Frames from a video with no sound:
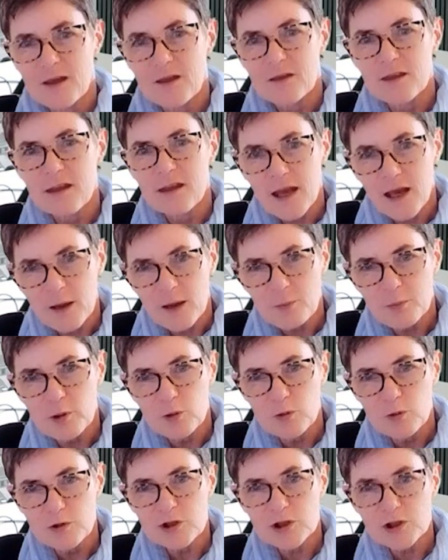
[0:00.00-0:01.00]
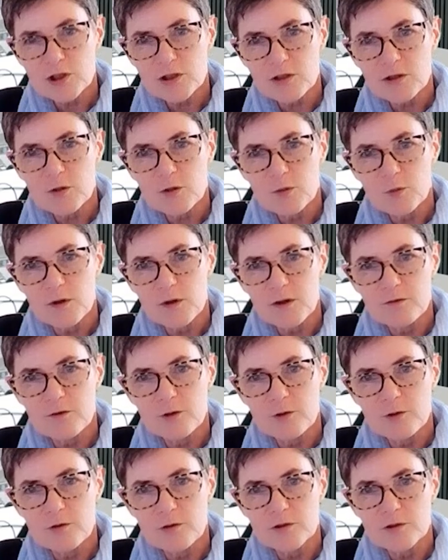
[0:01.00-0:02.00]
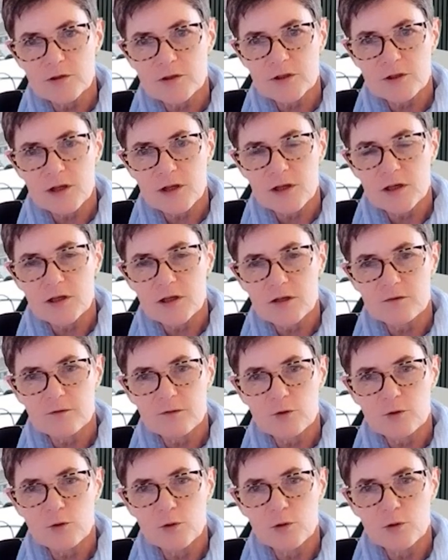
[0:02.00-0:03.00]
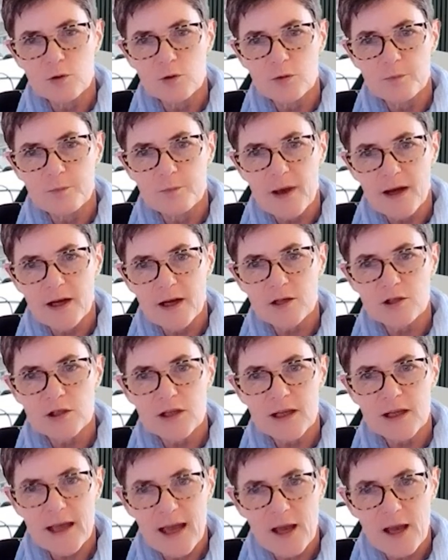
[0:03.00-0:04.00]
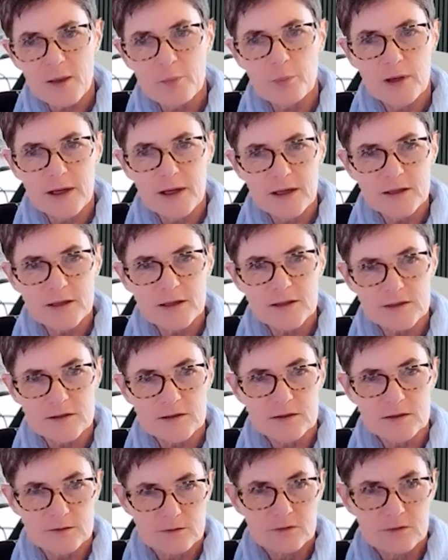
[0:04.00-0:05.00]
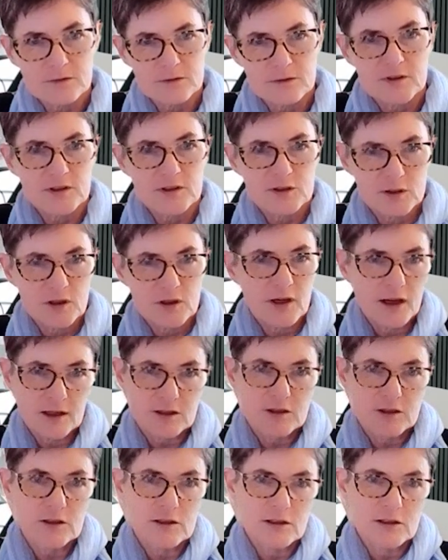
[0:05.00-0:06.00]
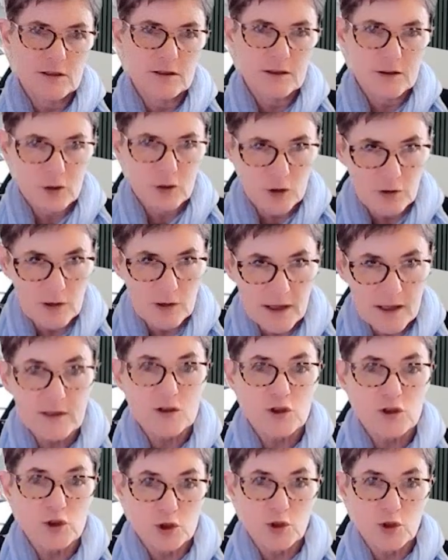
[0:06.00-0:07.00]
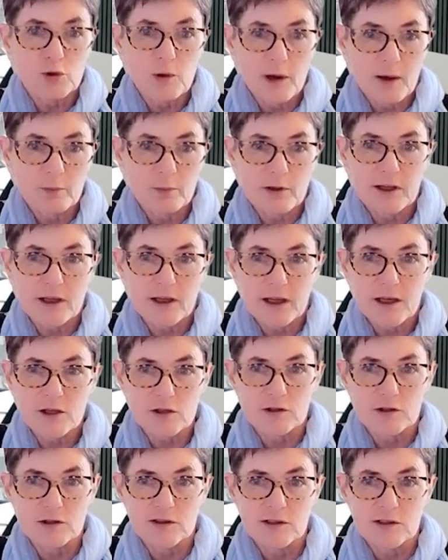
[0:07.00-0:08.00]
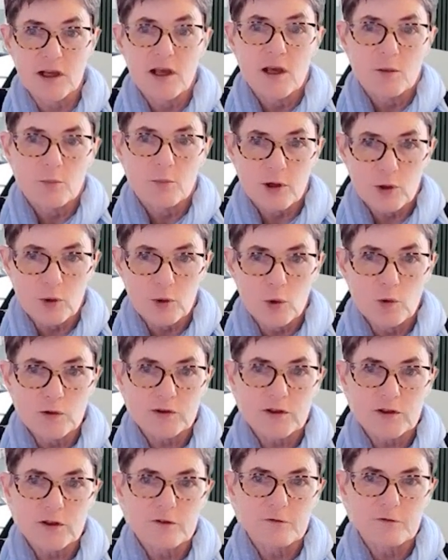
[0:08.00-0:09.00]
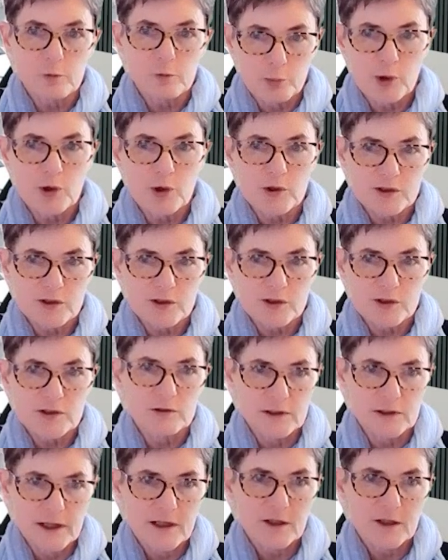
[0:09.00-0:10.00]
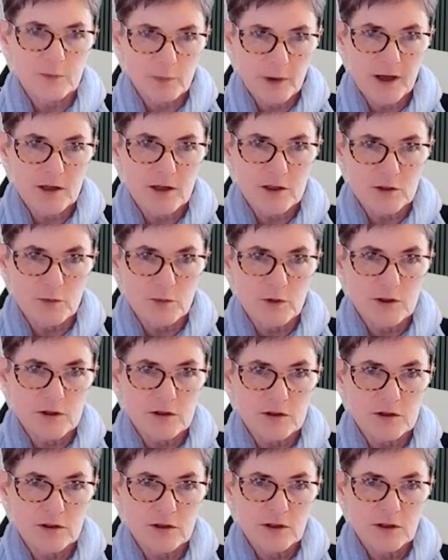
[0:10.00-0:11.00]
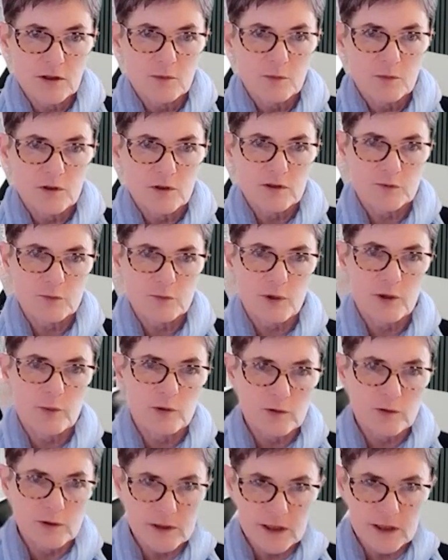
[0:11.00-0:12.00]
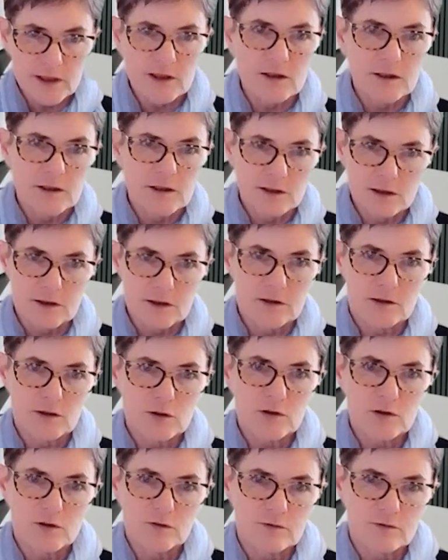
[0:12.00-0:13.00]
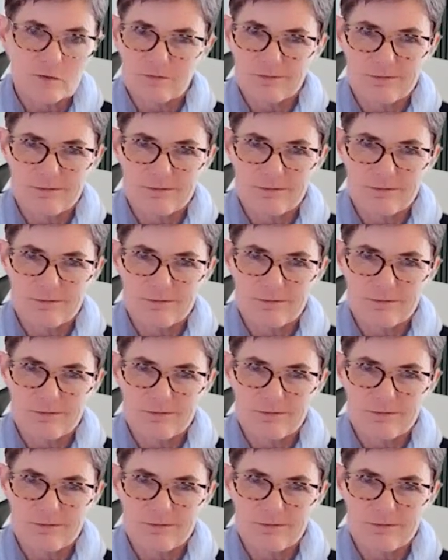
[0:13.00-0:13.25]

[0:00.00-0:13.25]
The app launcher we've used for managing app links, actually, links to applications, but also for personal link management, because people needed a sort of